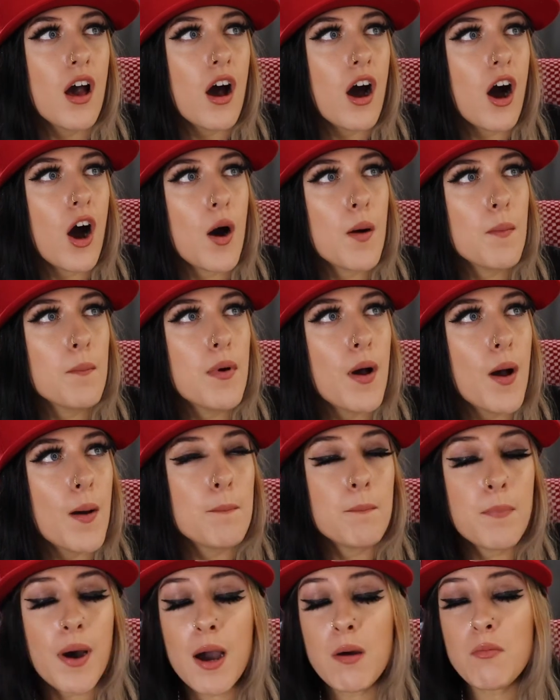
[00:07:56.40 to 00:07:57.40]
But
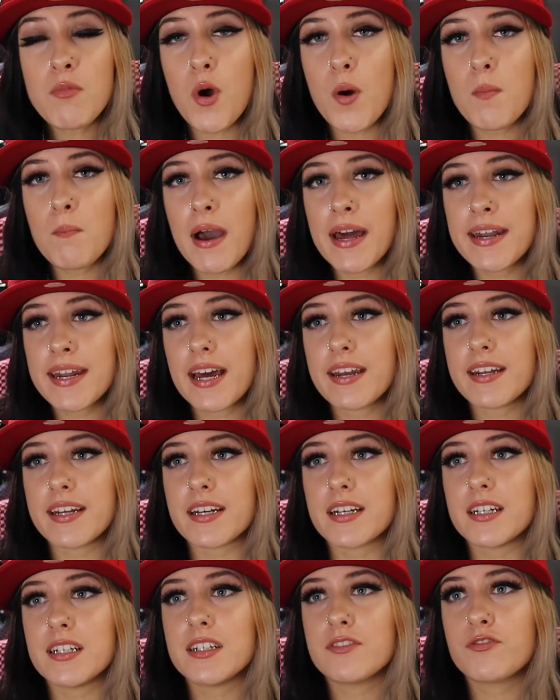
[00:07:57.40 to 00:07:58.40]
I'm not mad at
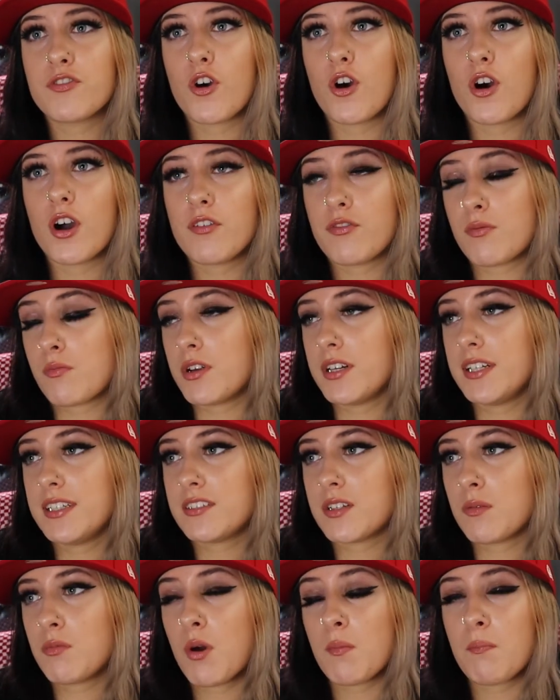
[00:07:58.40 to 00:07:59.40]
it, if I'm
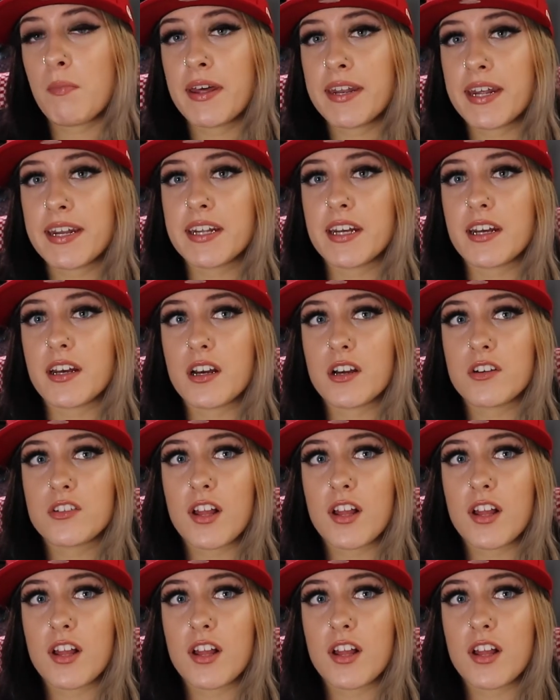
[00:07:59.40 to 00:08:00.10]
honest. I'm not mad at it.